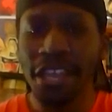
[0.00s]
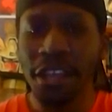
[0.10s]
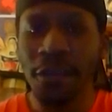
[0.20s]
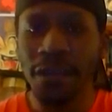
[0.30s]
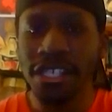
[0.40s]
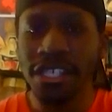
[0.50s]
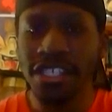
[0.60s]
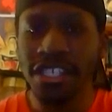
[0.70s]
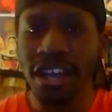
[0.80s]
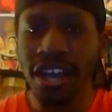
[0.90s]
It
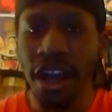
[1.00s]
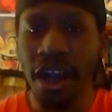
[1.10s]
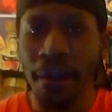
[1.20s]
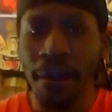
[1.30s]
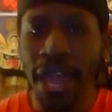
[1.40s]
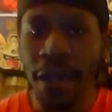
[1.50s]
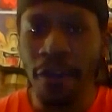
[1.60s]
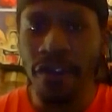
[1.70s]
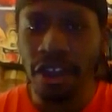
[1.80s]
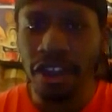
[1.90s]
was a man
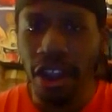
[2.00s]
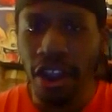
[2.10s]
with a